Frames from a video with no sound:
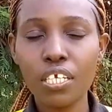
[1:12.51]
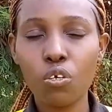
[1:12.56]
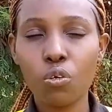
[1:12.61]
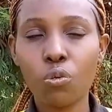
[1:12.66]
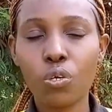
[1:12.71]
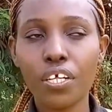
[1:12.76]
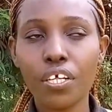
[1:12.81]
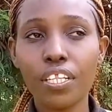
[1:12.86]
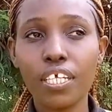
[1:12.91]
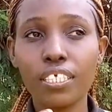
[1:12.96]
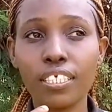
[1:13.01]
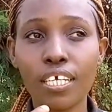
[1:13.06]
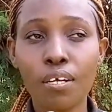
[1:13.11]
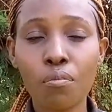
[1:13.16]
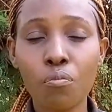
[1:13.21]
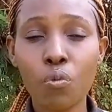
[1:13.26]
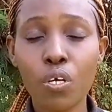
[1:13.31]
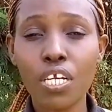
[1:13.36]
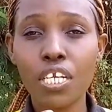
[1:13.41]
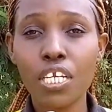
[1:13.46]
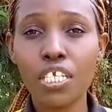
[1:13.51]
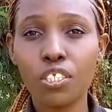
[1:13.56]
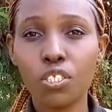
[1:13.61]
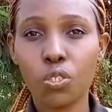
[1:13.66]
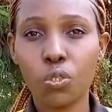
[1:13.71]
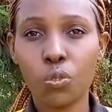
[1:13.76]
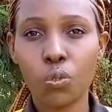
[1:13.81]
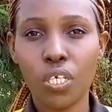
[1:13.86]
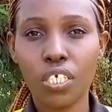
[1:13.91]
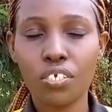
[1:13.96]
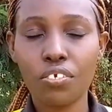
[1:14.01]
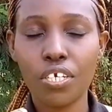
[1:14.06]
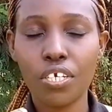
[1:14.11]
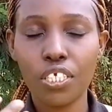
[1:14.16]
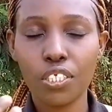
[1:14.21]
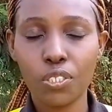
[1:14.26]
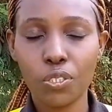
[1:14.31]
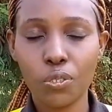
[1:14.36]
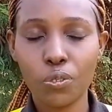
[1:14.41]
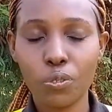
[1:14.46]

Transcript: or rather someone, needs to address you.